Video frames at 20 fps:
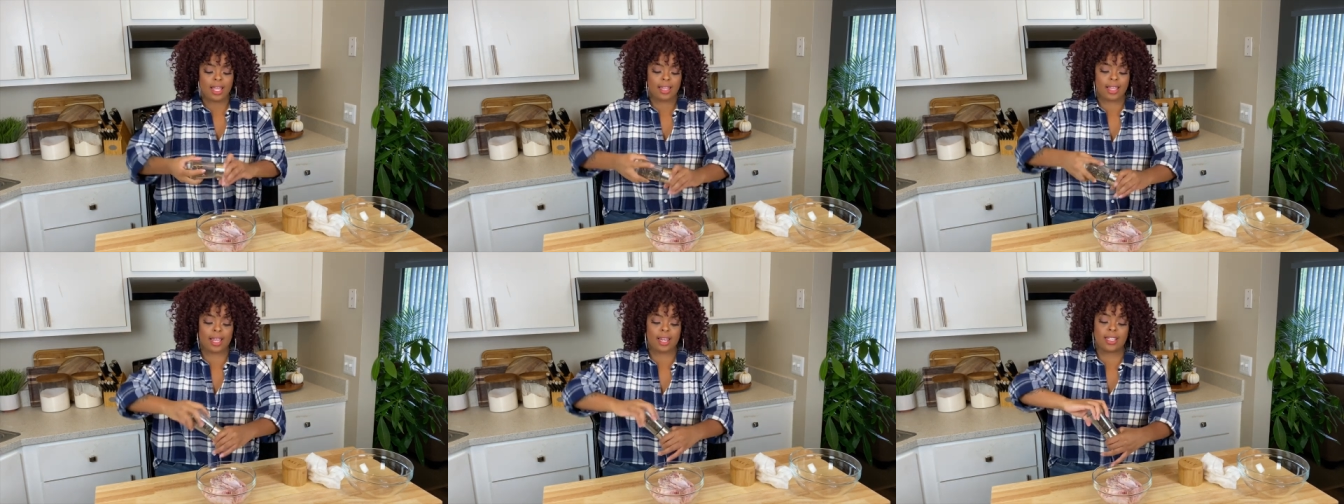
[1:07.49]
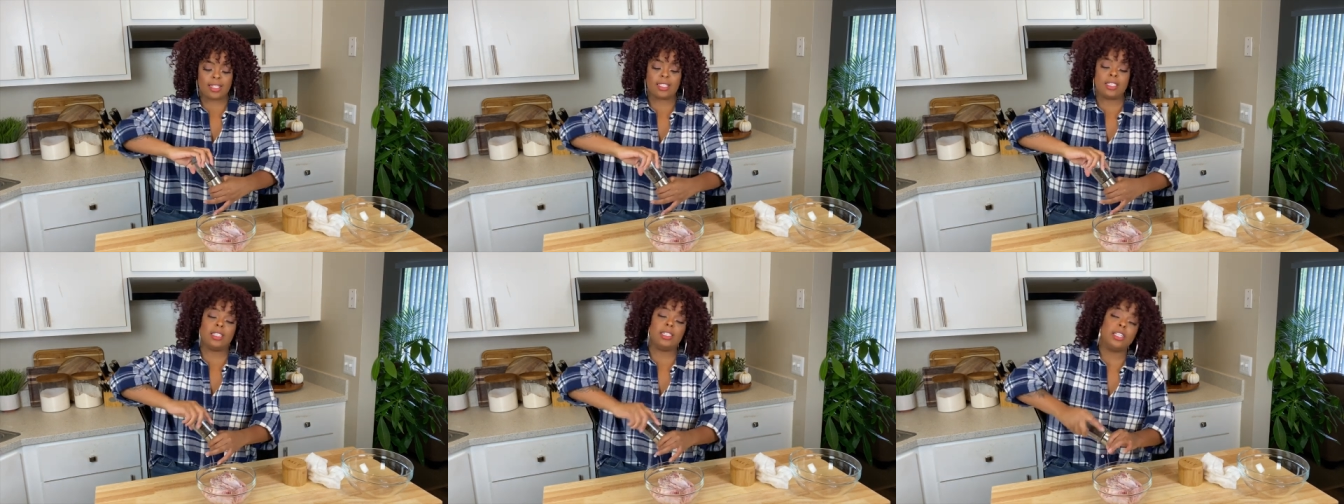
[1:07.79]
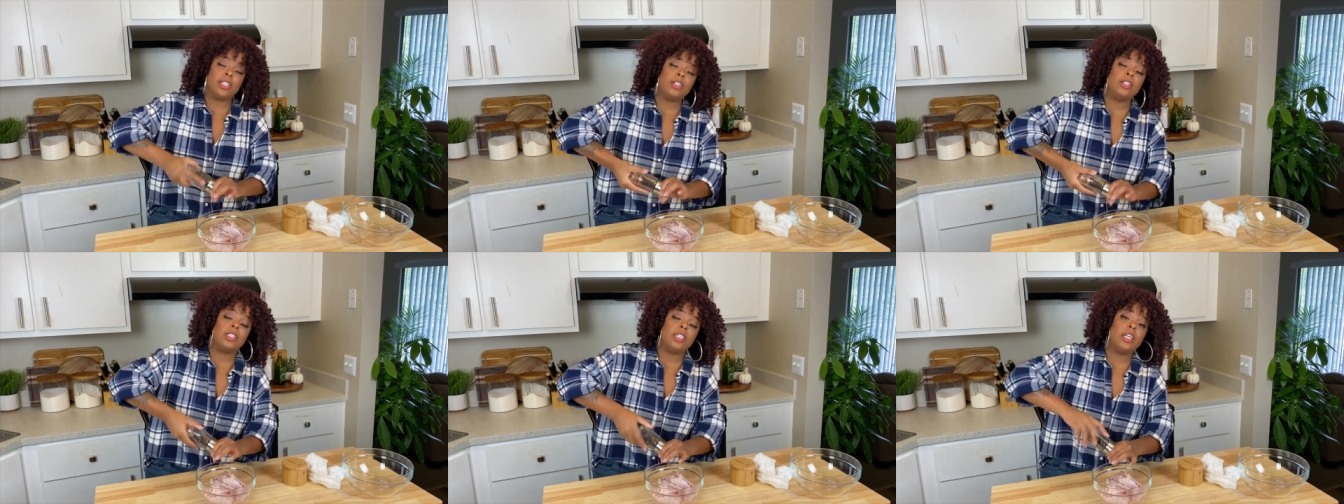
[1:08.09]
that is
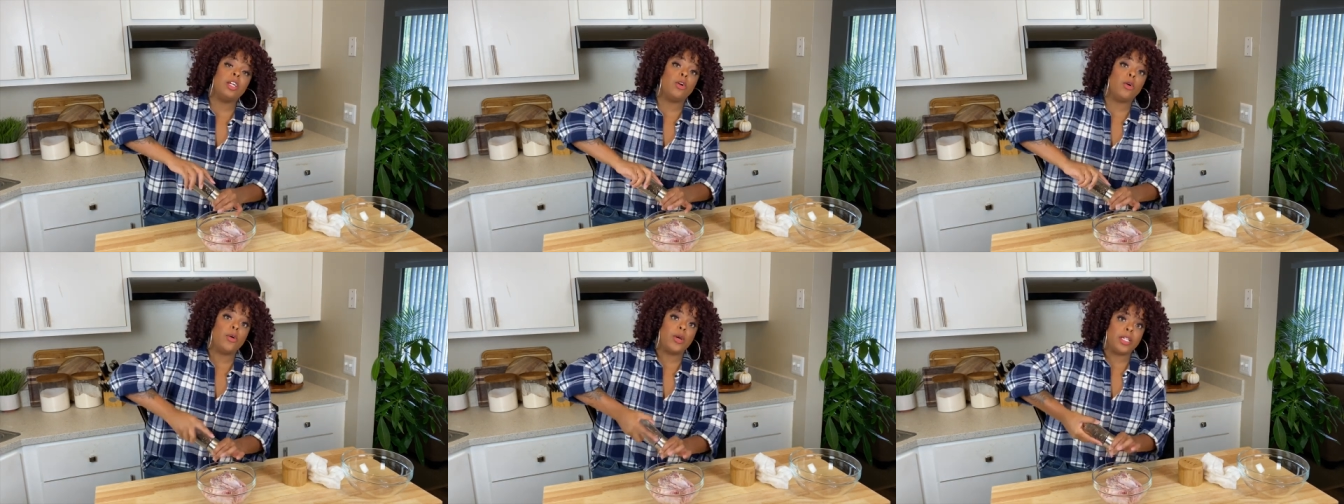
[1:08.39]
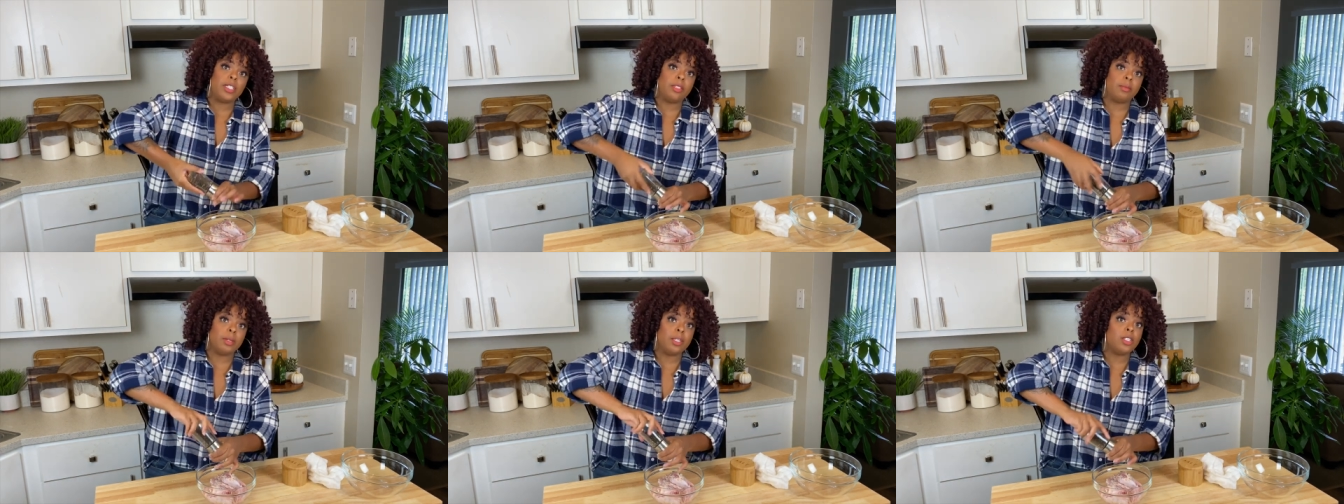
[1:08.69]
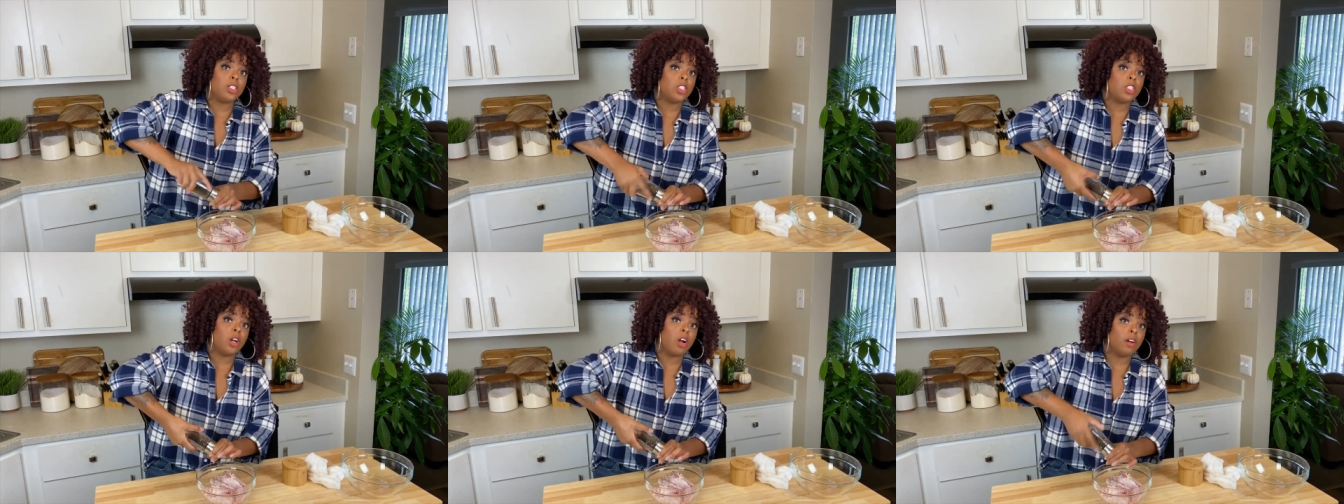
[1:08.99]
literally going to be
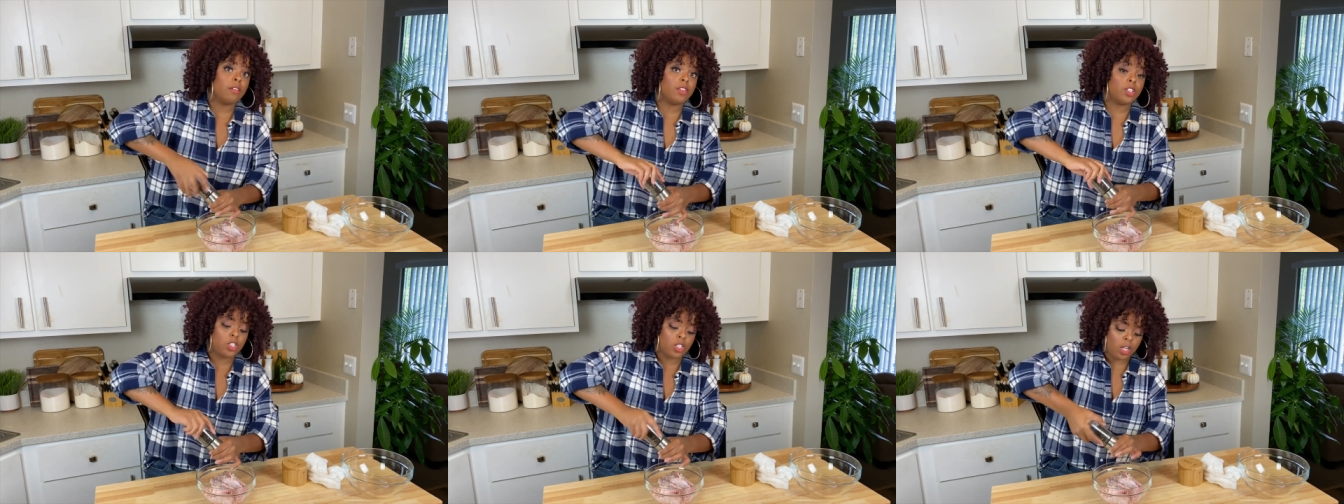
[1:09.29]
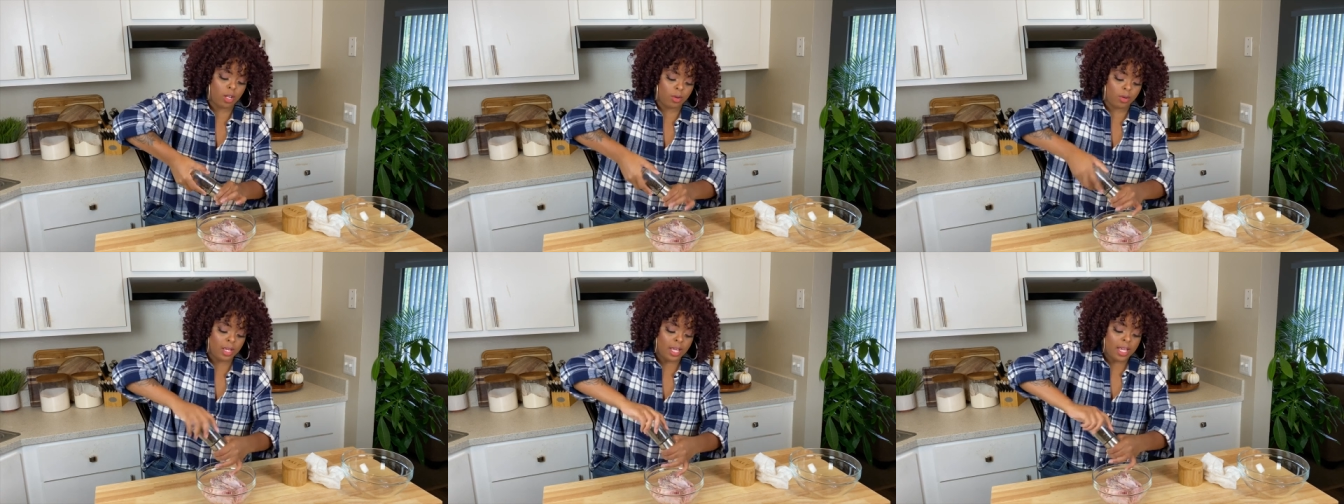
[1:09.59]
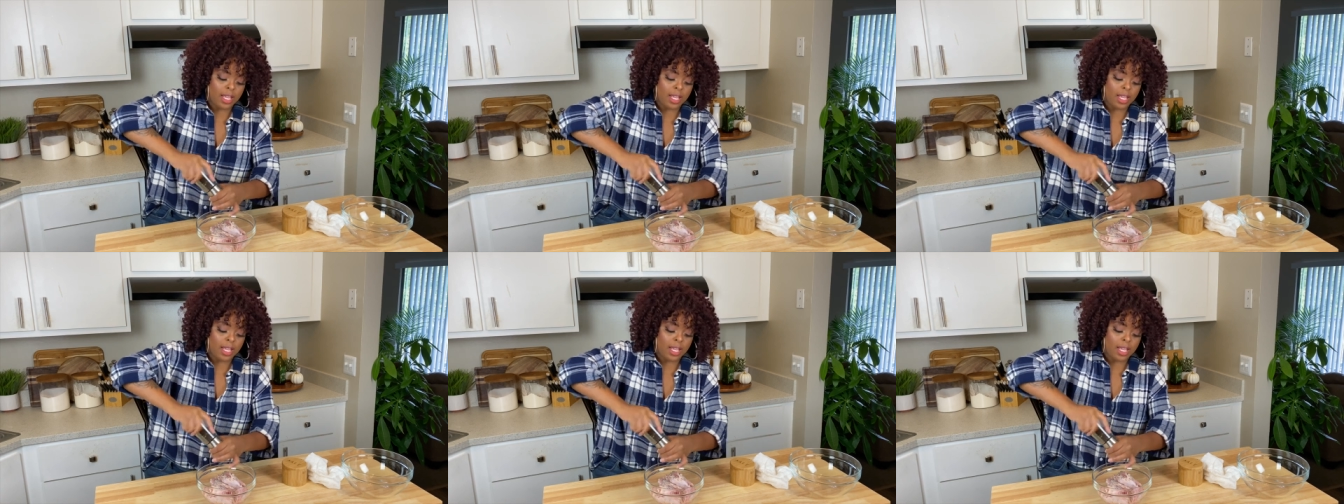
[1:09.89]
the star of the show.